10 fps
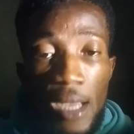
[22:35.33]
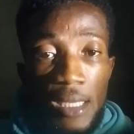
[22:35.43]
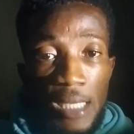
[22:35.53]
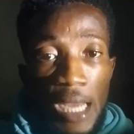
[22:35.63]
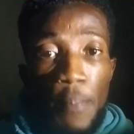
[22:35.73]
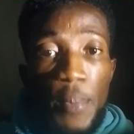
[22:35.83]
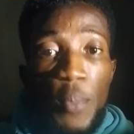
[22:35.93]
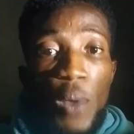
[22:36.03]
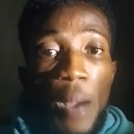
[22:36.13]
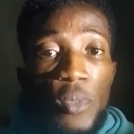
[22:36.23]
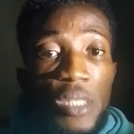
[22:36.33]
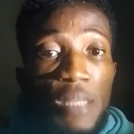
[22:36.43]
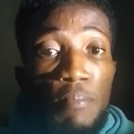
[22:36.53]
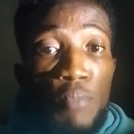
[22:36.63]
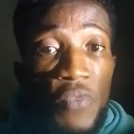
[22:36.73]
Now people are
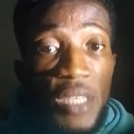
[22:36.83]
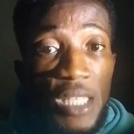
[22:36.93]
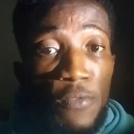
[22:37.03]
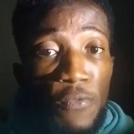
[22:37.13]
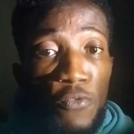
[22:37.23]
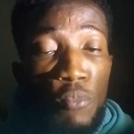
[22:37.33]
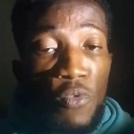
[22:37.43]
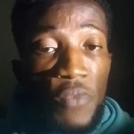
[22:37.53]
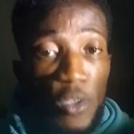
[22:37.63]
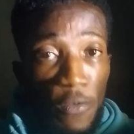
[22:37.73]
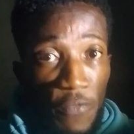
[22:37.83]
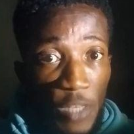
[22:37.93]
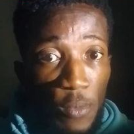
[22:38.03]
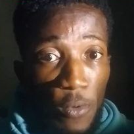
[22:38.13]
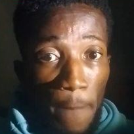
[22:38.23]
posting movies, even full movies on
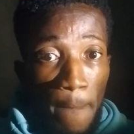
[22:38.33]
Facebook.